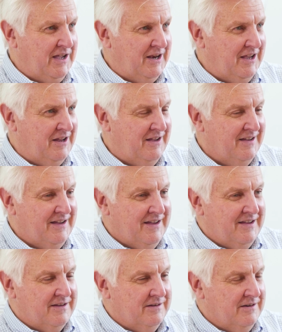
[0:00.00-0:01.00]
We're getting a
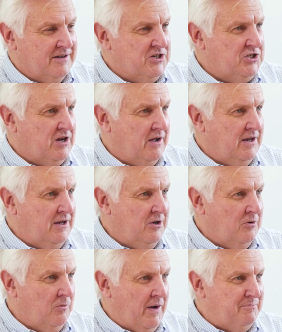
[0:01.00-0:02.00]
nice shiny
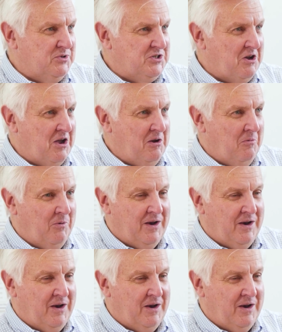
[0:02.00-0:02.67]
new website.